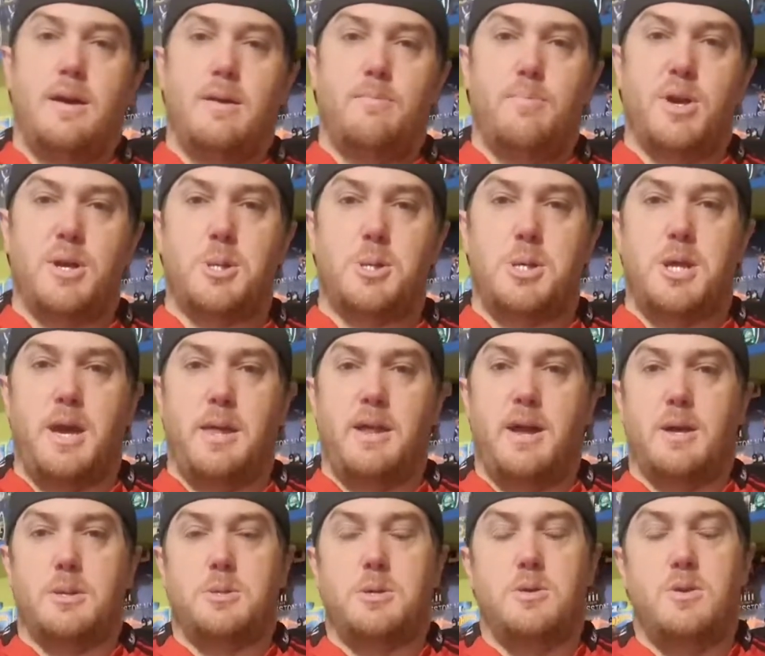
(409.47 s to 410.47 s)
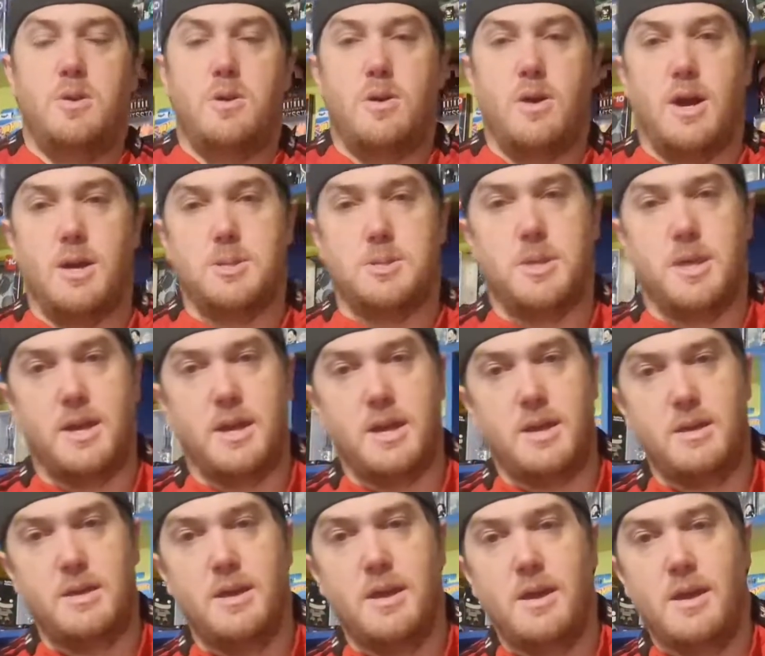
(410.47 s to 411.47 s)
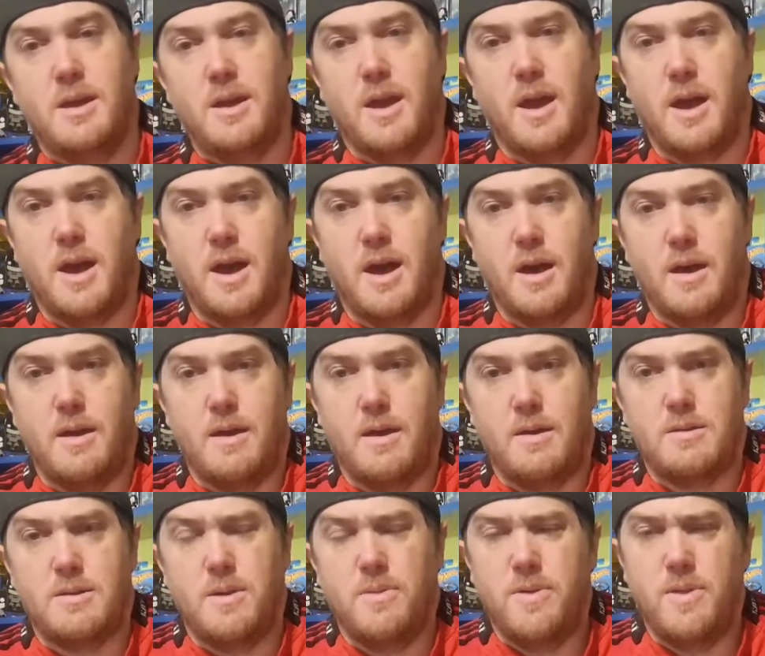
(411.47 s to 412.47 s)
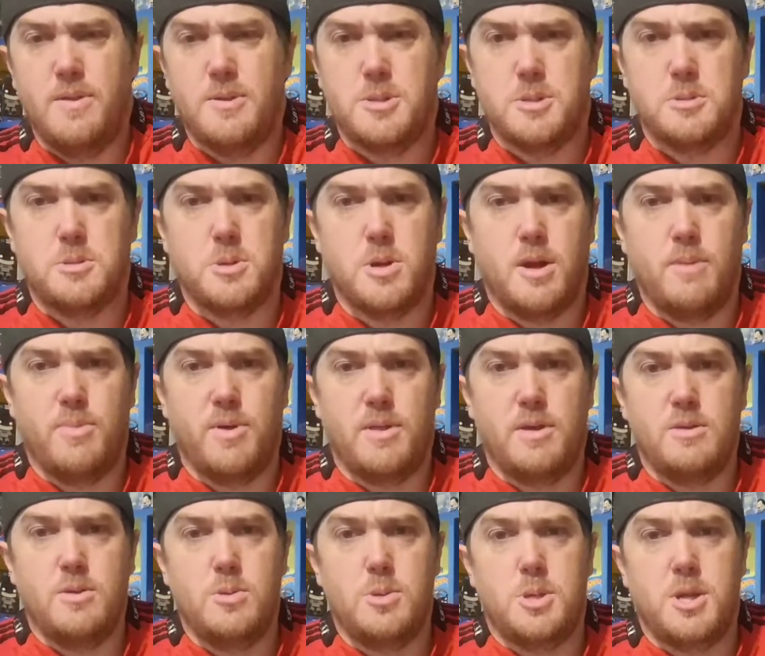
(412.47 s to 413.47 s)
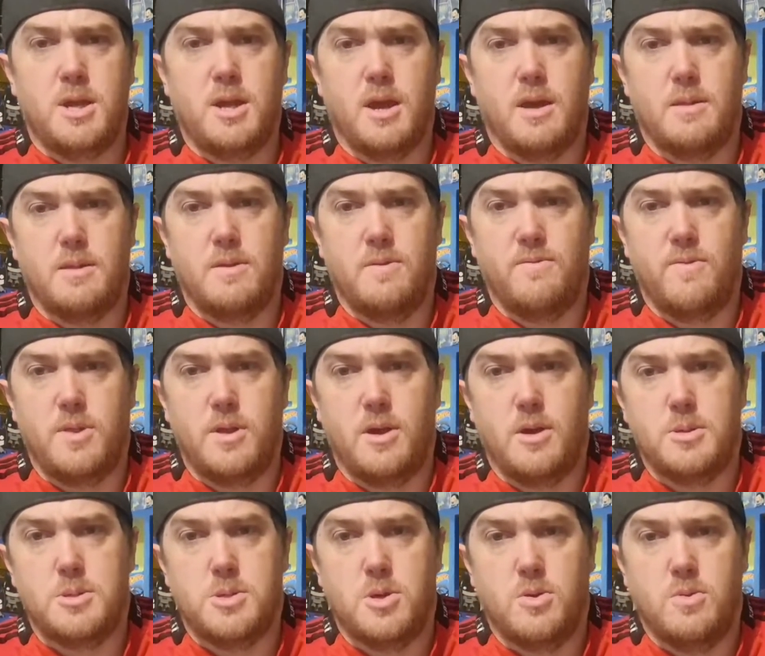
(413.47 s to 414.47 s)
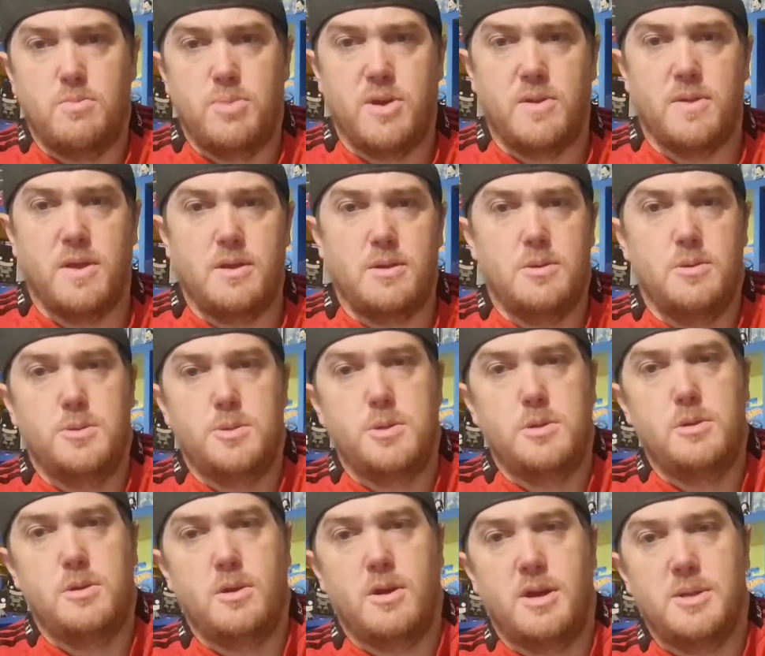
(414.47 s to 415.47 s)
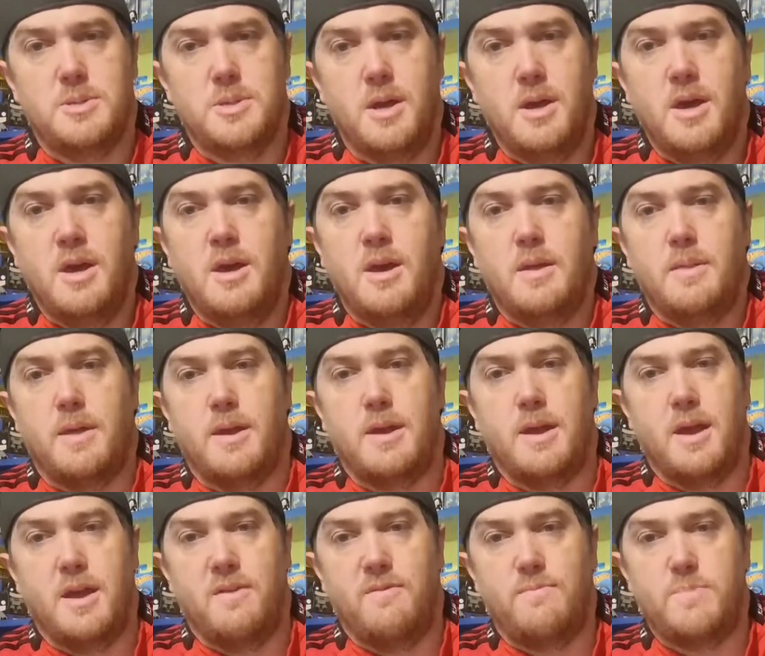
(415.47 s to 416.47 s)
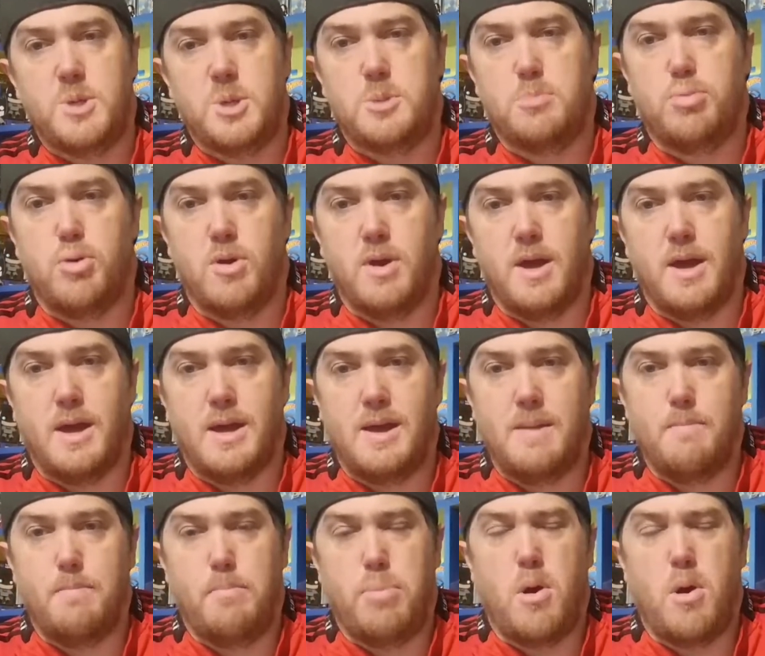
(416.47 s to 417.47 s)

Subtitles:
big shout out to you guys. They don't think they subscribe, but they do check out the videos. So big thank you to you guys. They have just put a